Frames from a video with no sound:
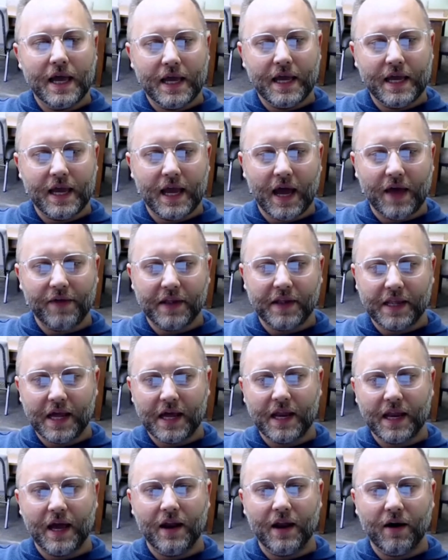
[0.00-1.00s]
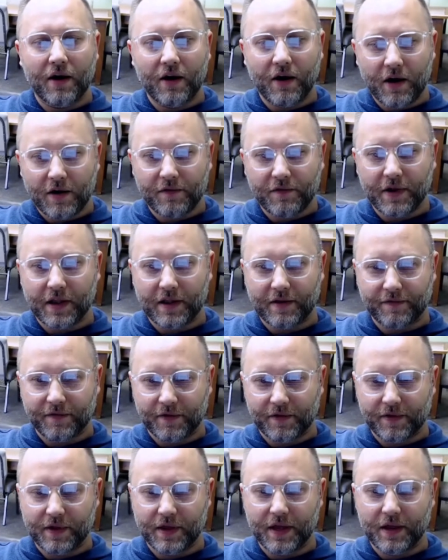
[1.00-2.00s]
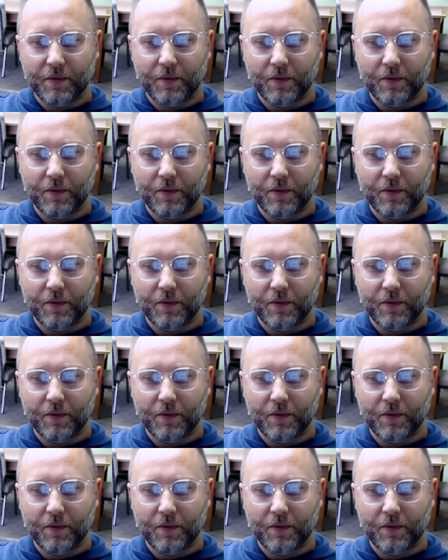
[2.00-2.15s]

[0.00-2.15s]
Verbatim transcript: he hath set a harvest for thee.